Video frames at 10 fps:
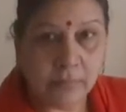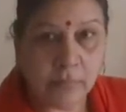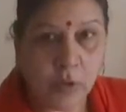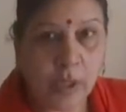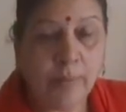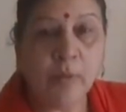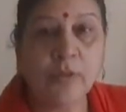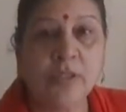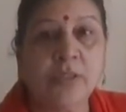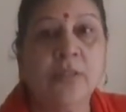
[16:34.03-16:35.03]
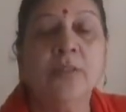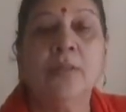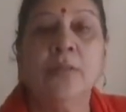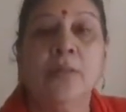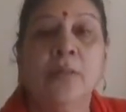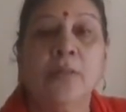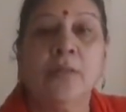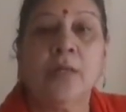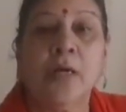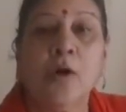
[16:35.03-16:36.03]
all about
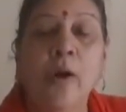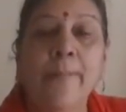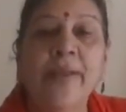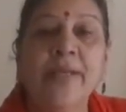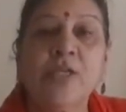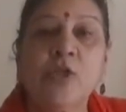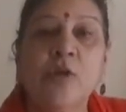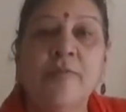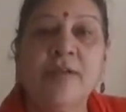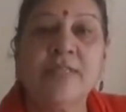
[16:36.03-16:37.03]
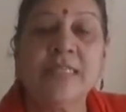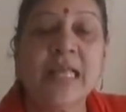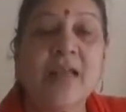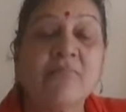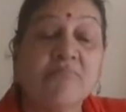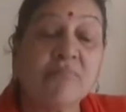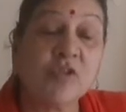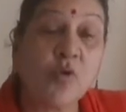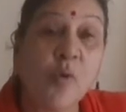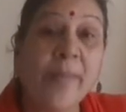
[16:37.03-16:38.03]
the combination of resistors. There are
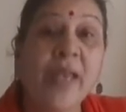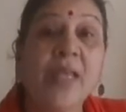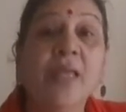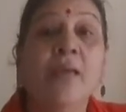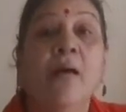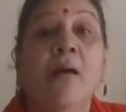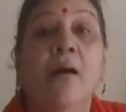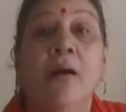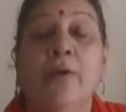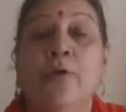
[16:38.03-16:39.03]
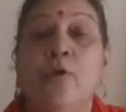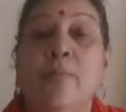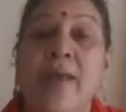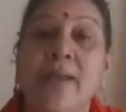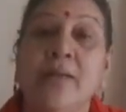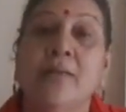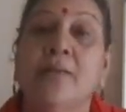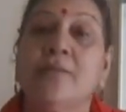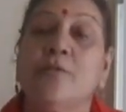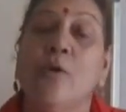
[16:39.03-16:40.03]
so many
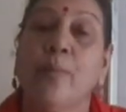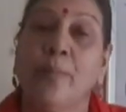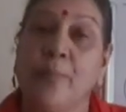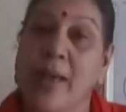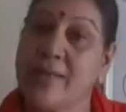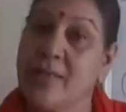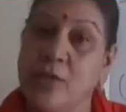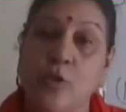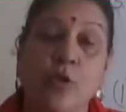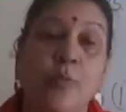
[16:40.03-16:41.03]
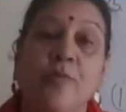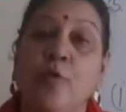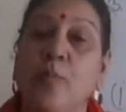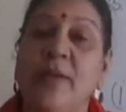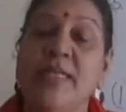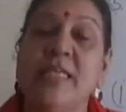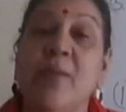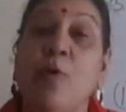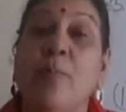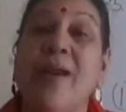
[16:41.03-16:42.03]
numericals. So as I told you before, please
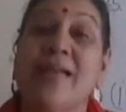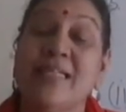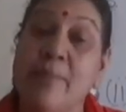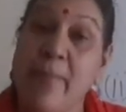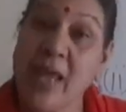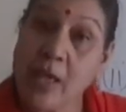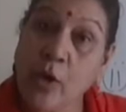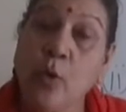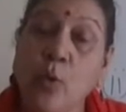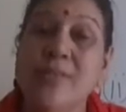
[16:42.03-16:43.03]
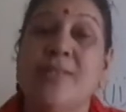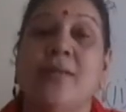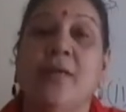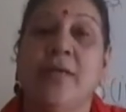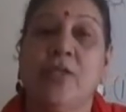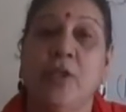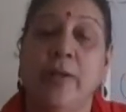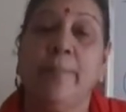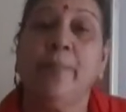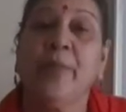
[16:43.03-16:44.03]
keep on practicing. Make your own circuit,
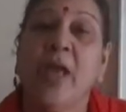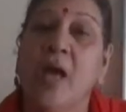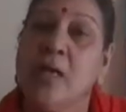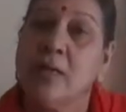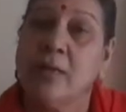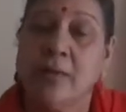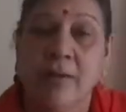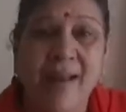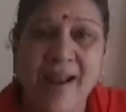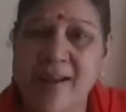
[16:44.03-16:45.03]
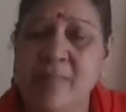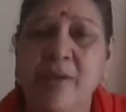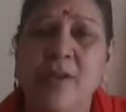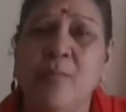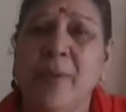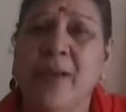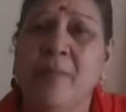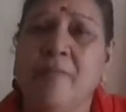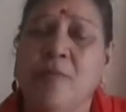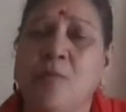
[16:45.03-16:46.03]
children. Randomly you pick
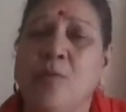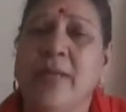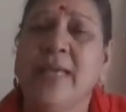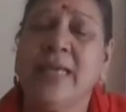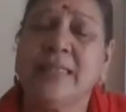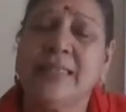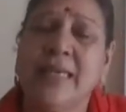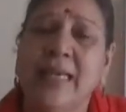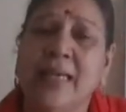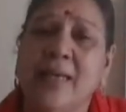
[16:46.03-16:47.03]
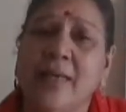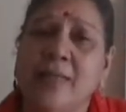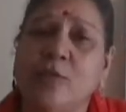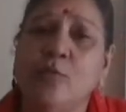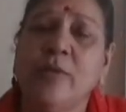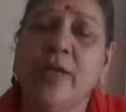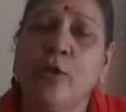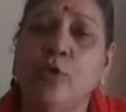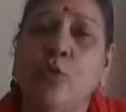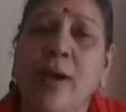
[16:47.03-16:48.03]
up few, assume
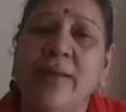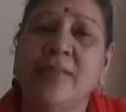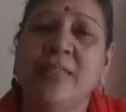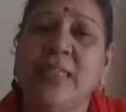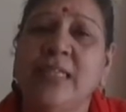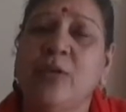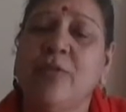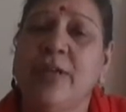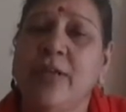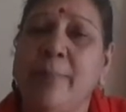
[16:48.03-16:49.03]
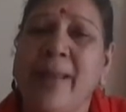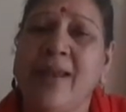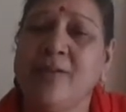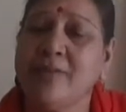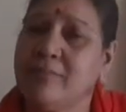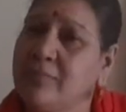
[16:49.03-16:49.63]
that 2 are in series or 1 in parallel,